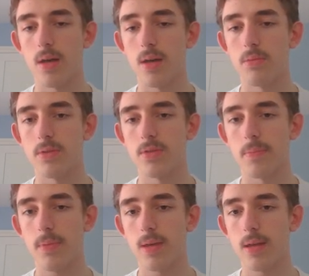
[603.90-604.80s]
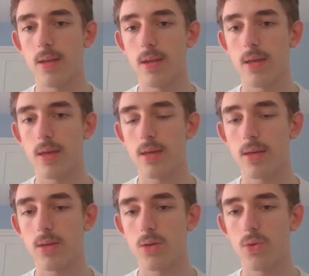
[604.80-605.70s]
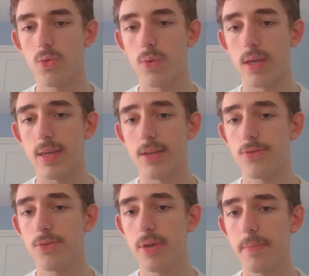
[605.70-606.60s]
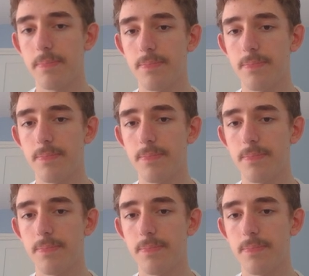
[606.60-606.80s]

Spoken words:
with something like queen h3.